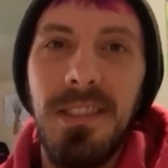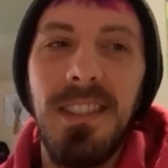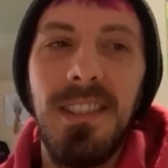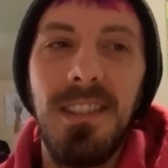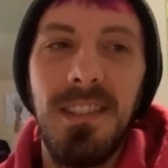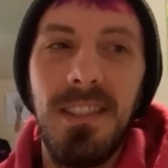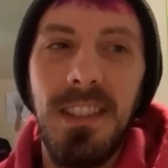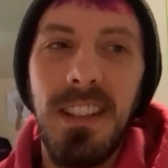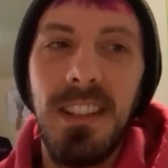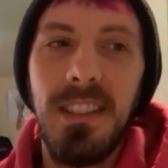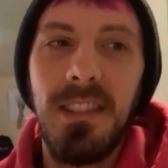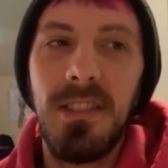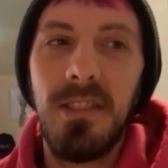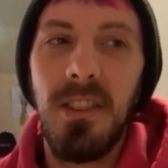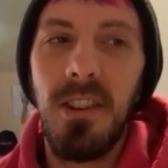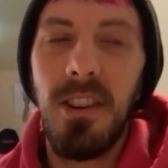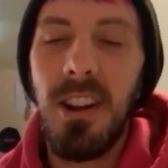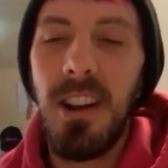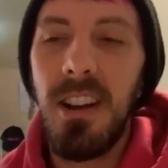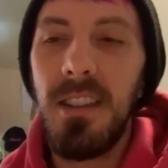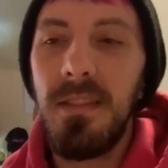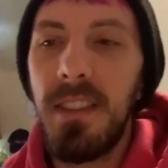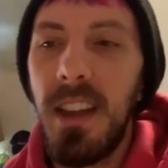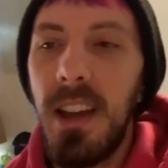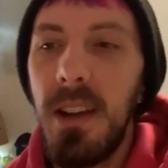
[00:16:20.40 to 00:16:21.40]
it did start
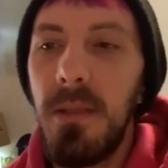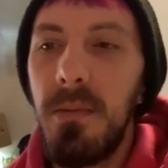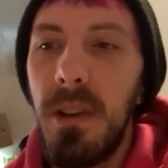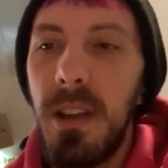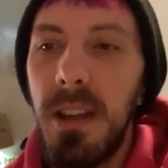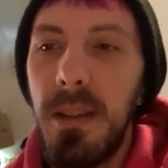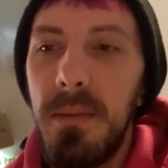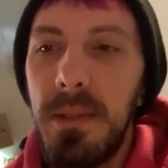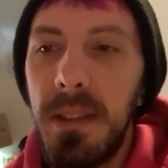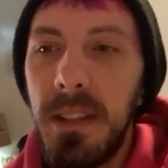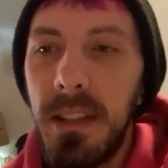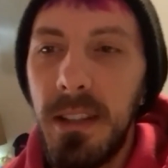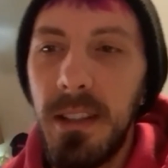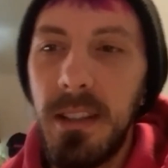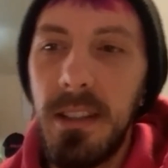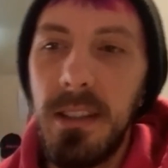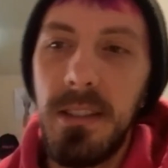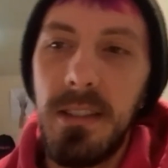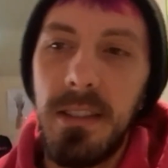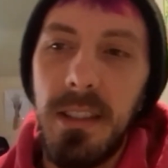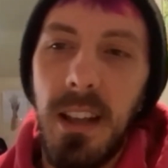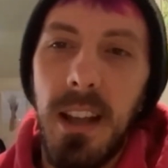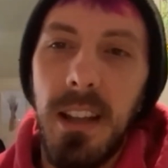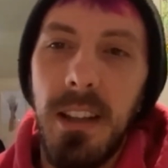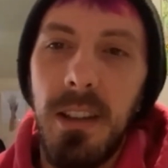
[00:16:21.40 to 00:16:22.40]
off that way
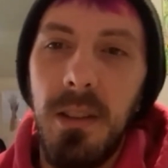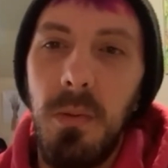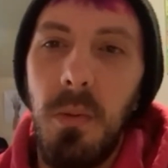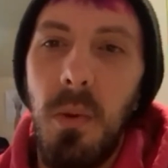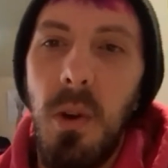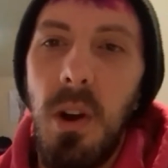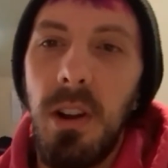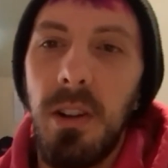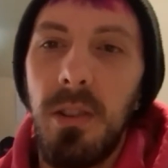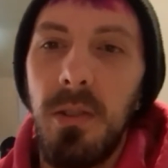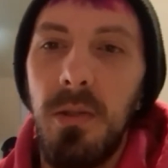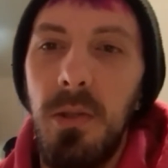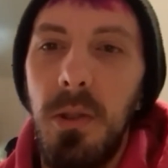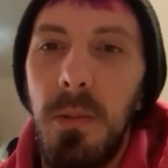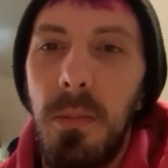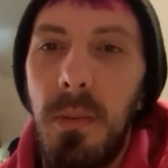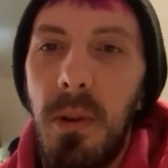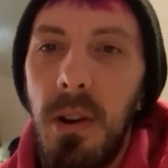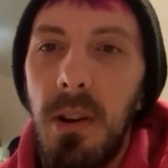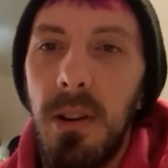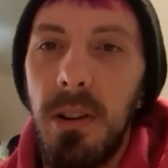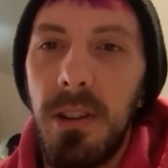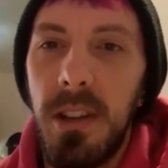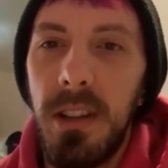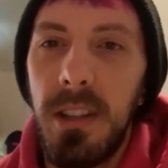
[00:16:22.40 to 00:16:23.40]
because I could walk through the
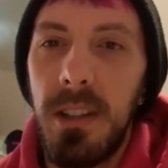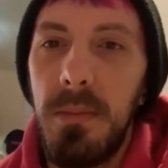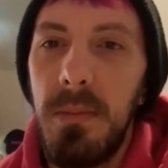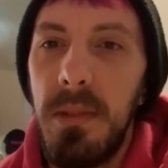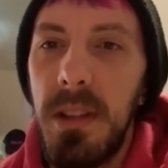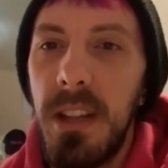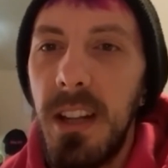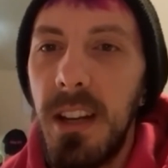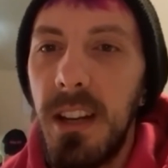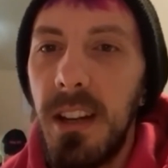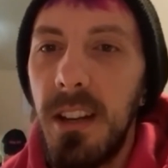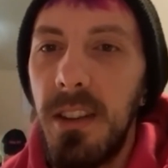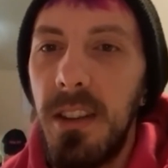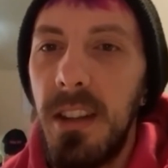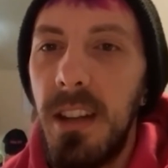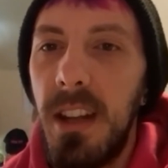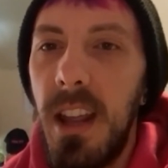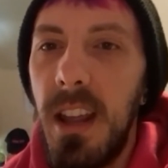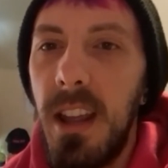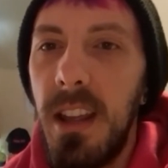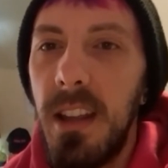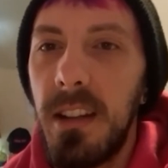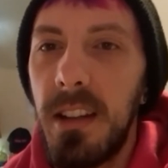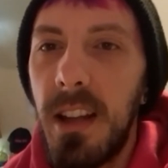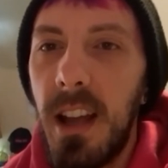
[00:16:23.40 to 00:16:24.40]
park at the beginning of the
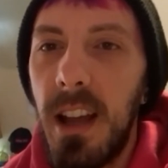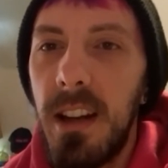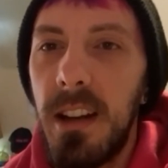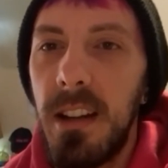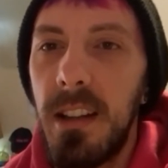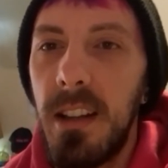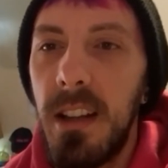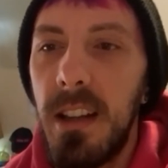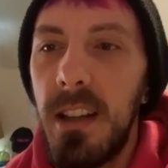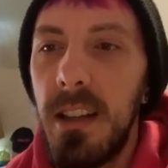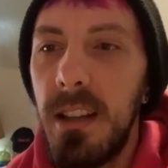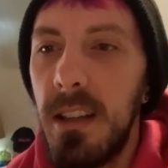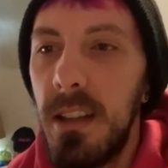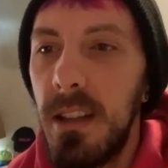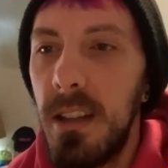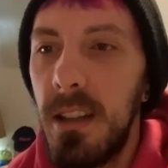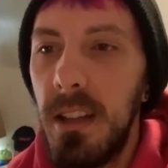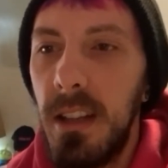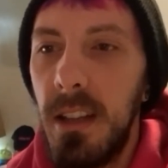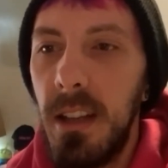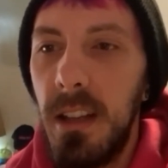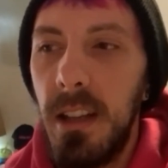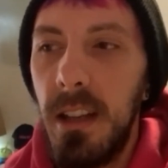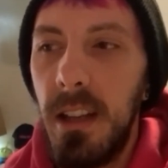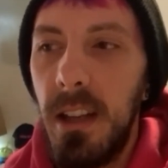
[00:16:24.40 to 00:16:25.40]
day and kind of like
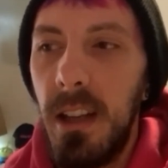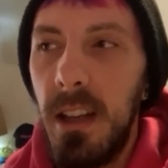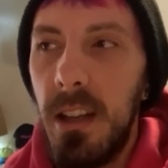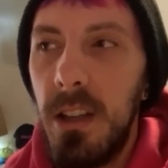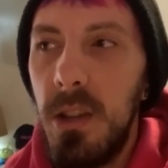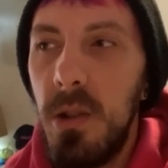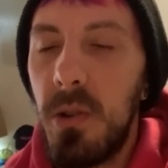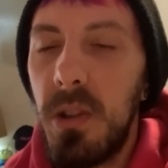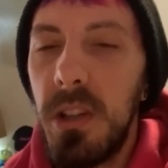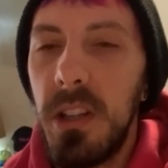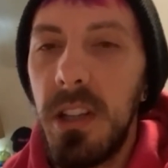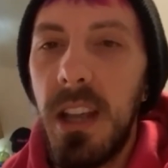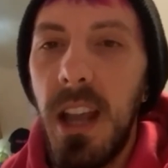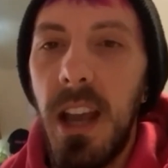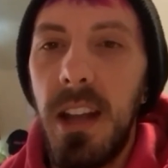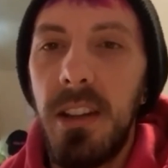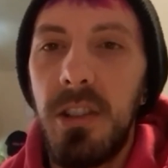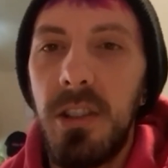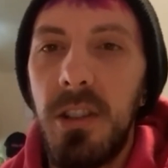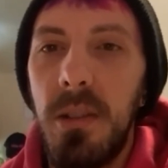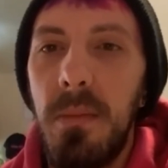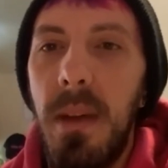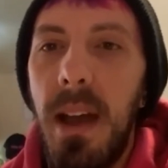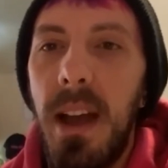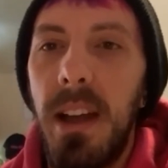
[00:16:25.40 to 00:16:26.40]
you can catch
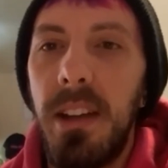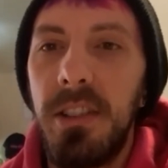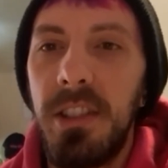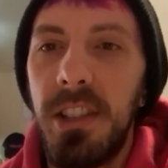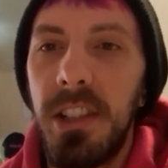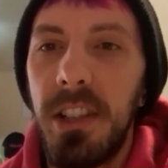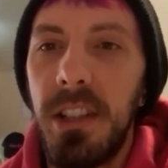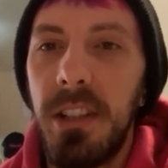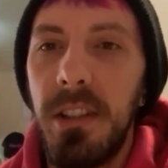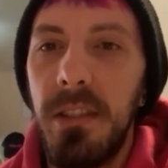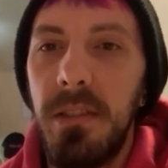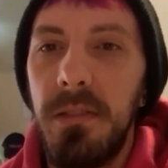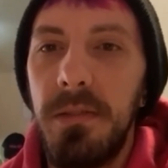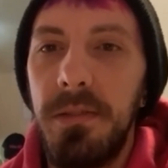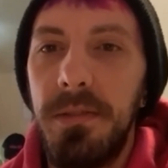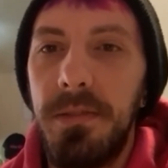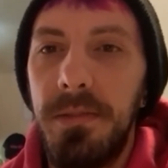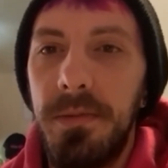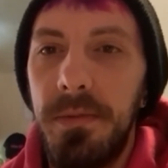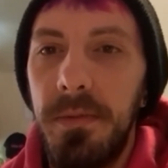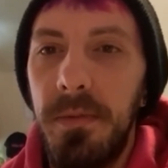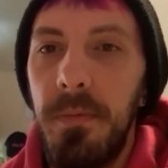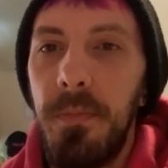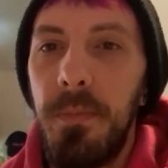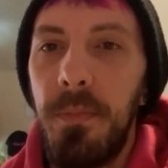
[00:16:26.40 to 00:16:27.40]
the magic of
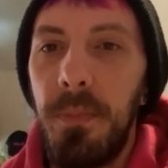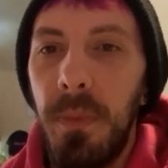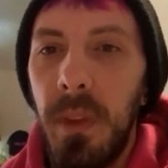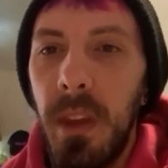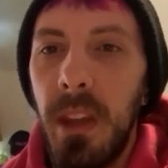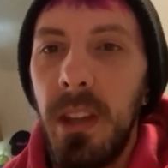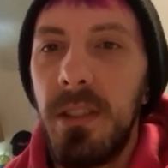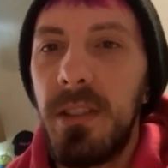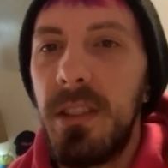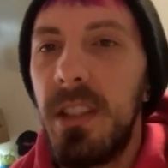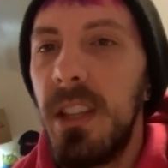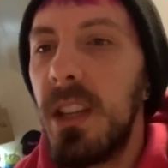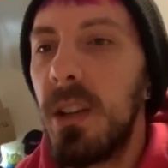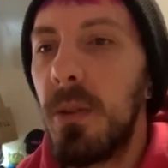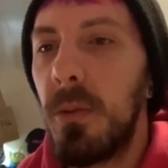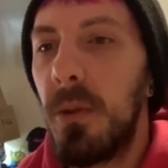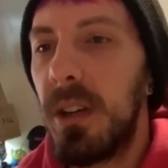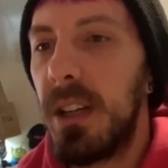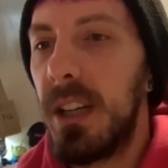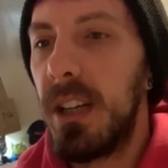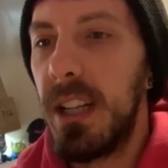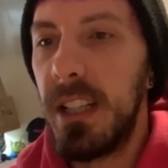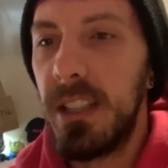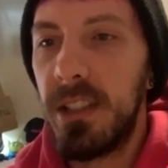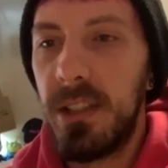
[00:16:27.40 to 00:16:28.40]
seeing what
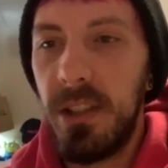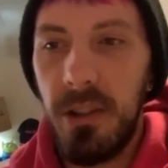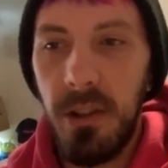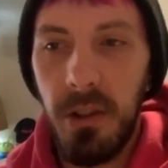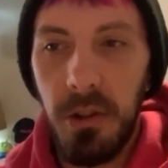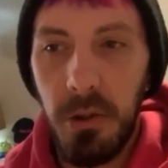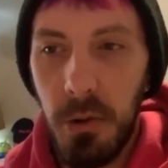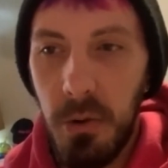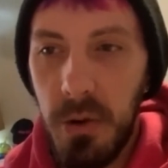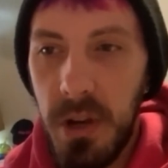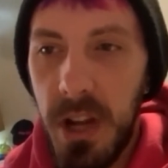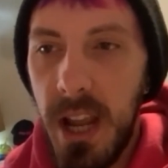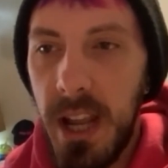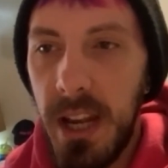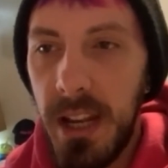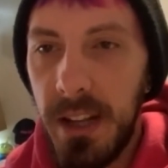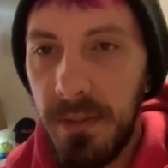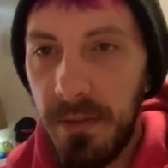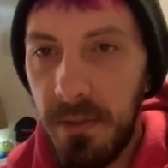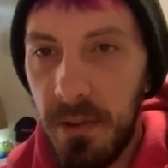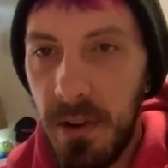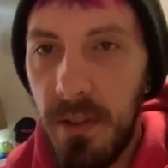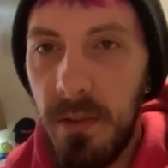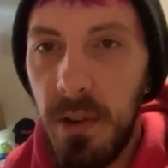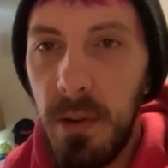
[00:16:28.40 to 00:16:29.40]
it is that you're creating
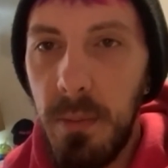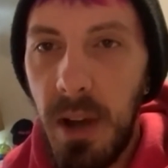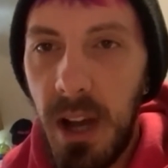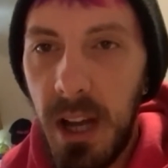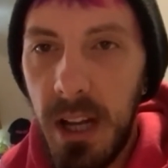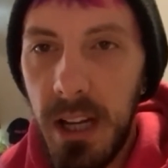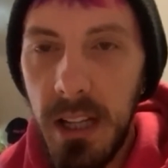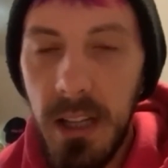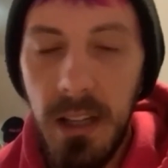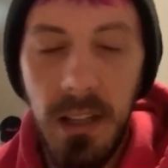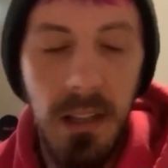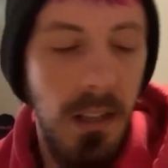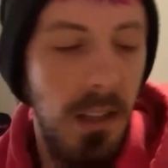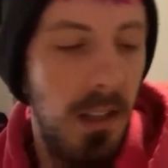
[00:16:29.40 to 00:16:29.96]
for everybody.